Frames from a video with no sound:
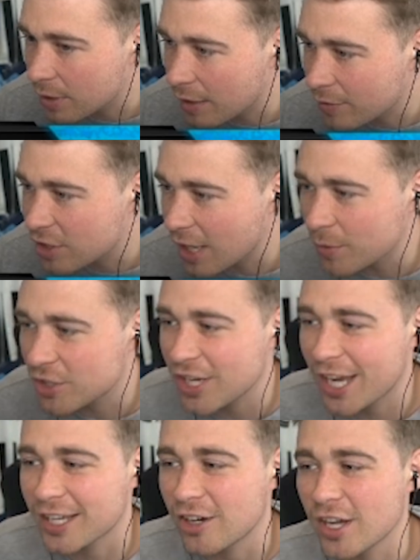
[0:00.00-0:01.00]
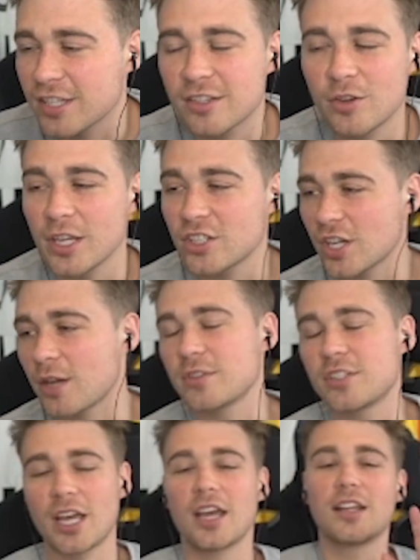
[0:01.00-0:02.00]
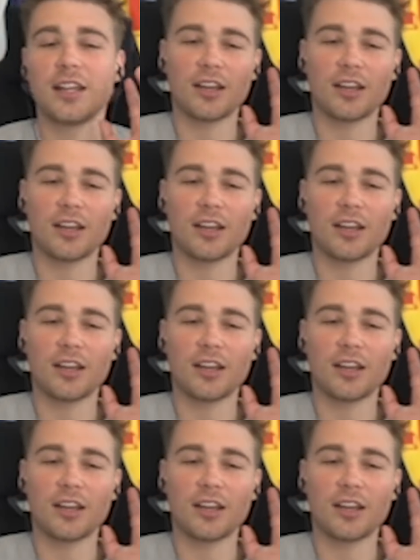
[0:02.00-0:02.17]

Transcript: We're gonna have a chat with Jack, guys. Quick chat with Jack.